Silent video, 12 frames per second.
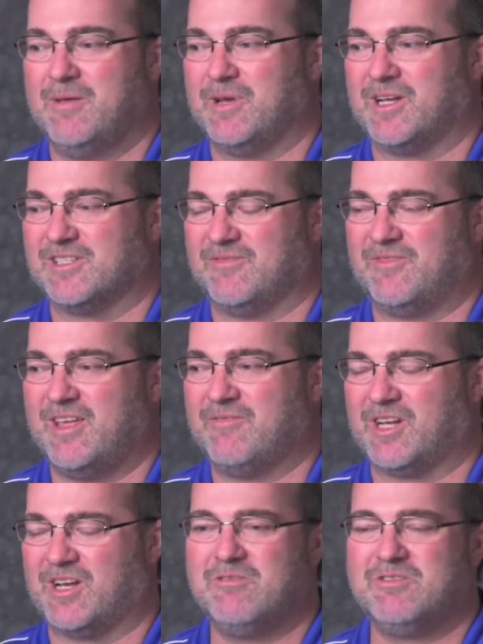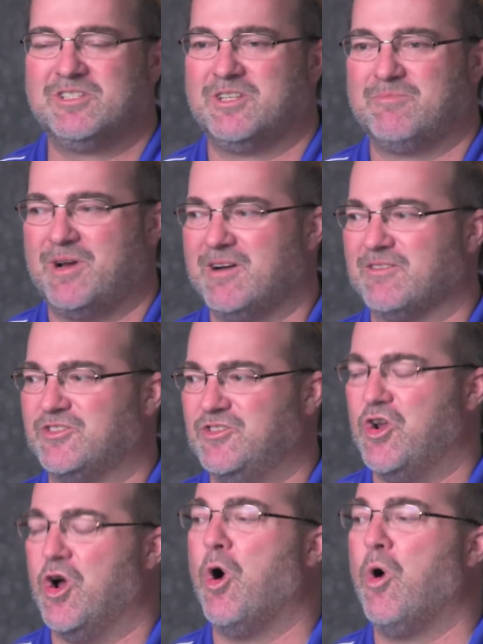Because if the, if the coaches and the parents
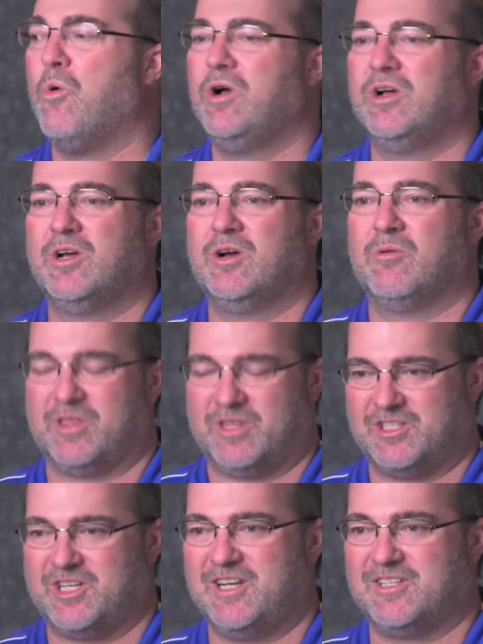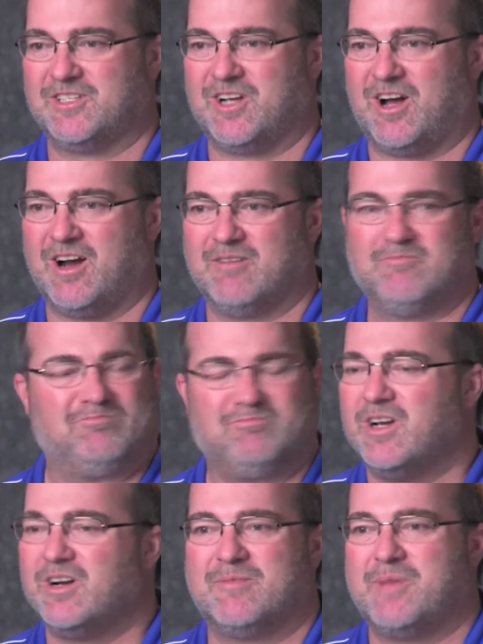know what the changes are,
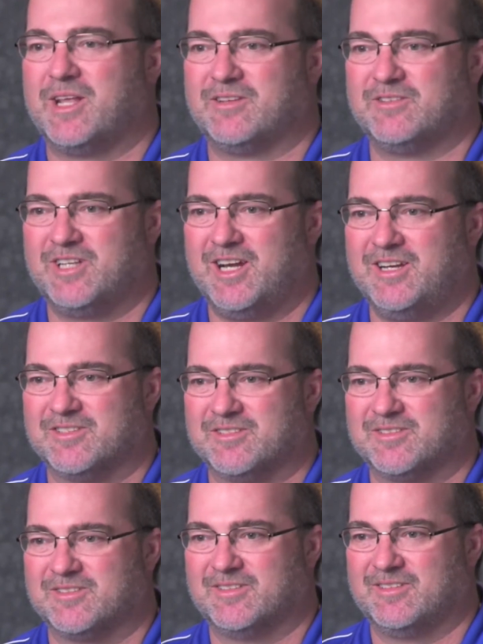they're going to make their changes.